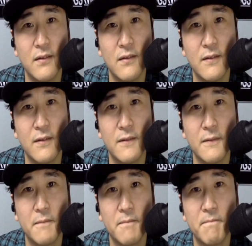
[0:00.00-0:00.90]

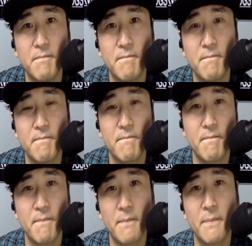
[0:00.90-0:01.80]

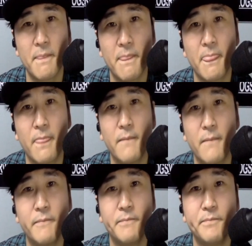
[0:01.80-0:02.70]

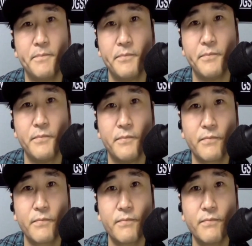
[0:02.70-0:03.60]

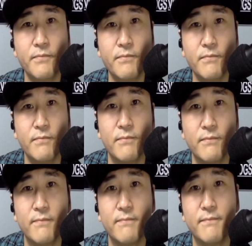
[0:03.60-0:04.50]

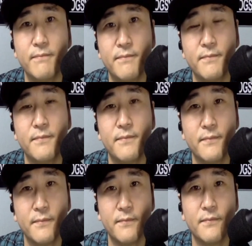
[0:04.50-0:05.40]

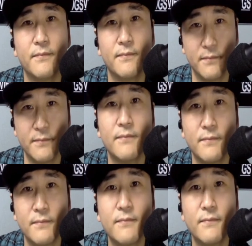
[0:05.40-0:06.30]

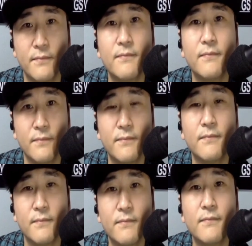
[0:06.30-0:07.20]

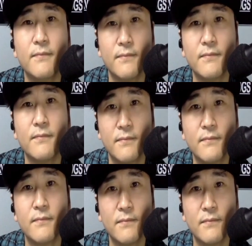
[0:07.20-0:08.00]
No words are spoken by the person on screen.